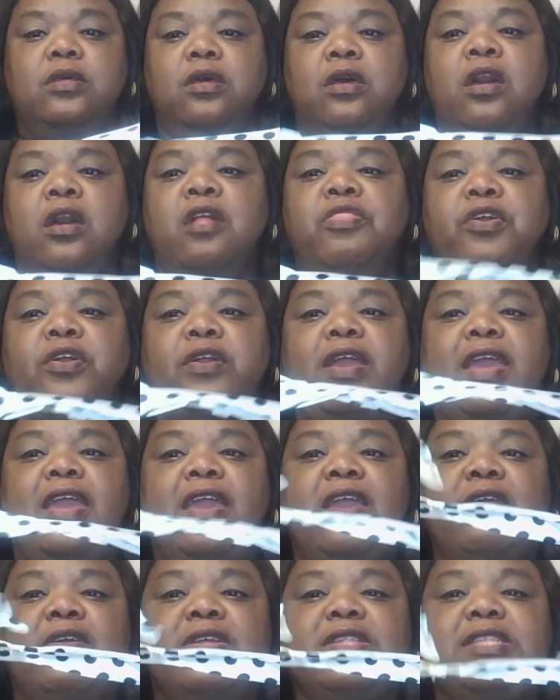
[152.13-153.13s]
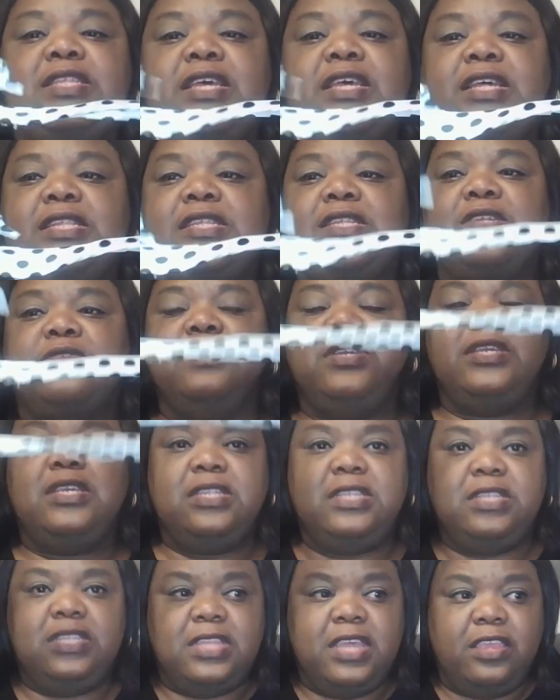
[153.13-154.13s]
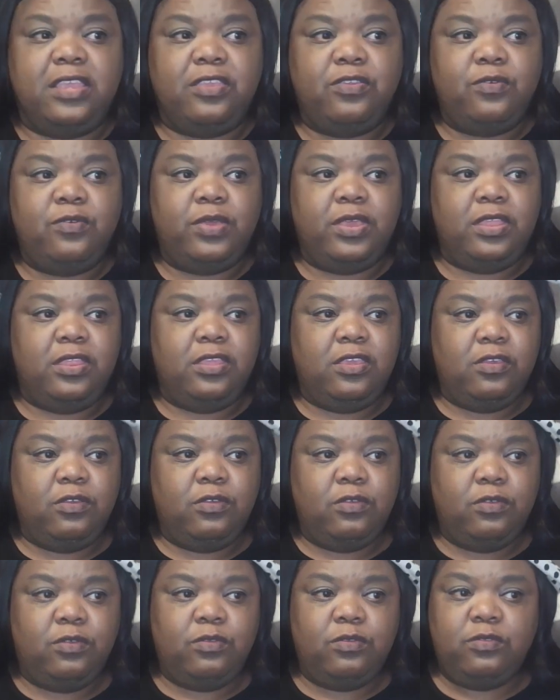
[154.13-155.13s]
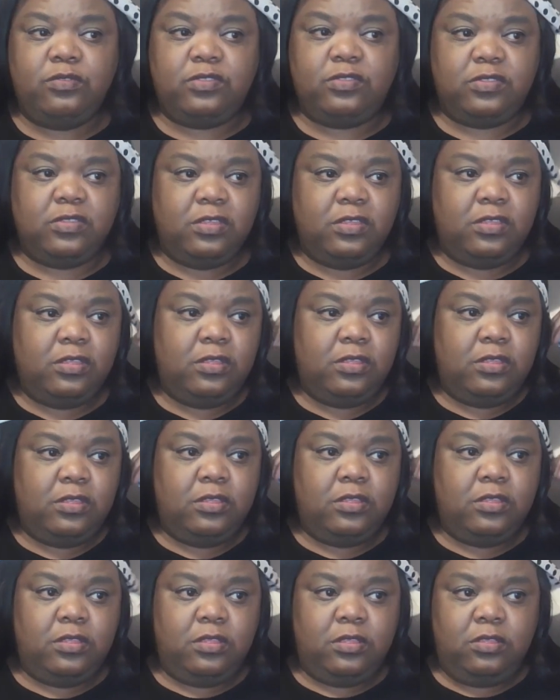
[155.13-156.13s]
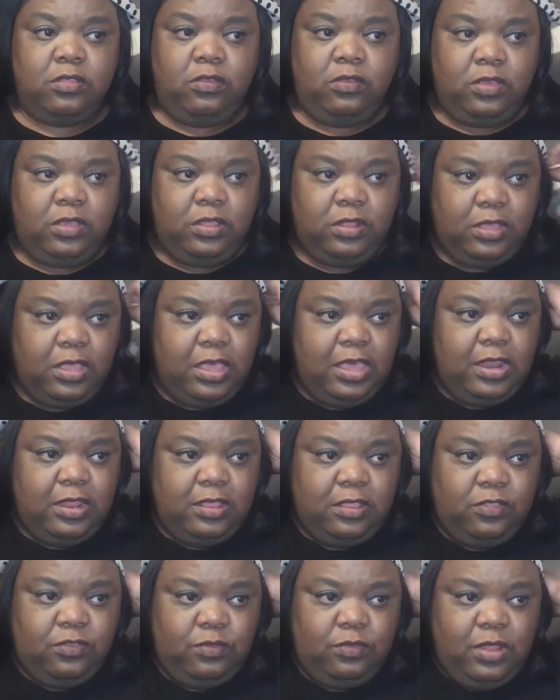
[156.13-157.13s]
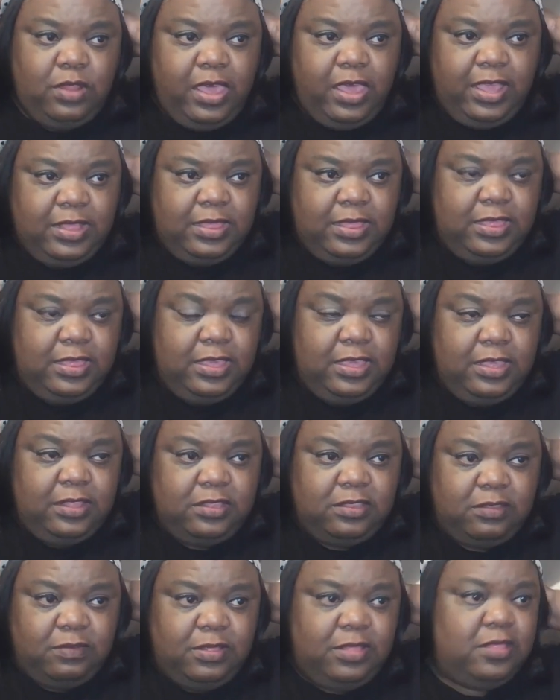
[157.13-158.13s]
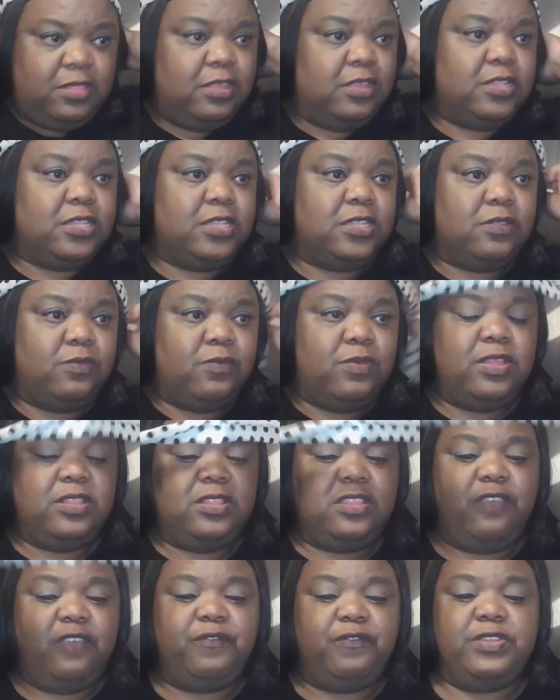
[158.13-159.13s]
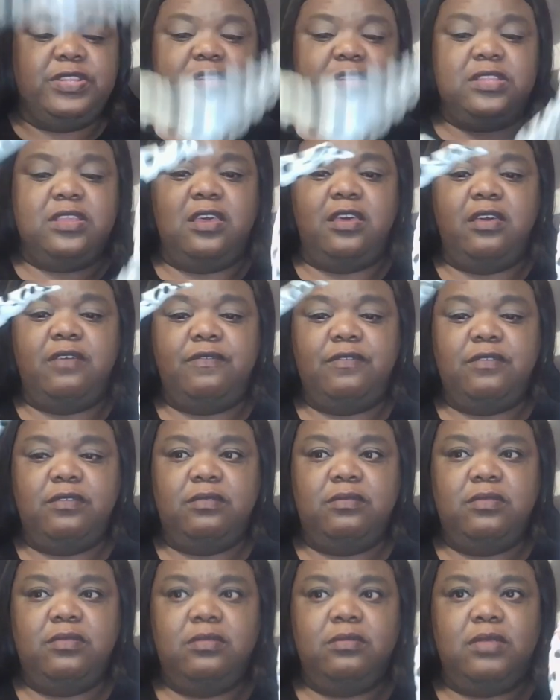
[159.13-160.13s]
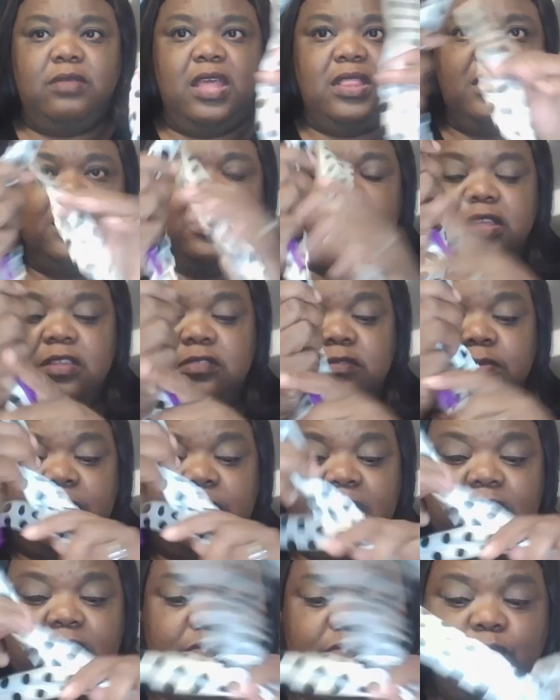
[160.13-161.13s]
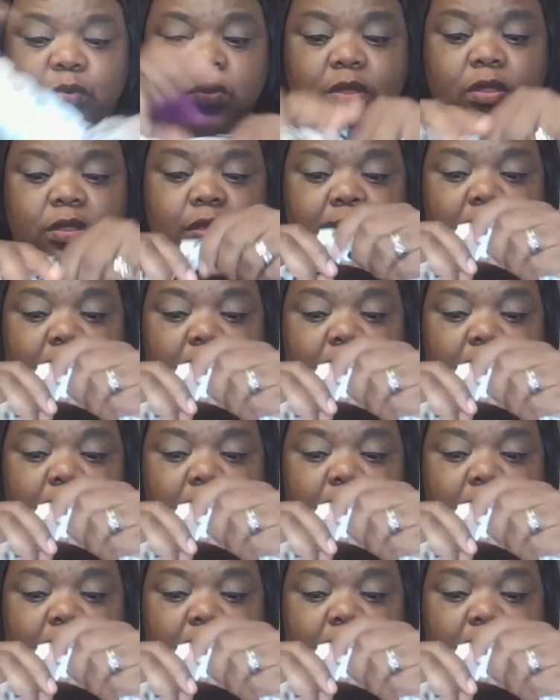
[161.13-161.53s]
Other hair accessories that you can use, you can kind of do like this with this one, different stuff. I think that's what that's for.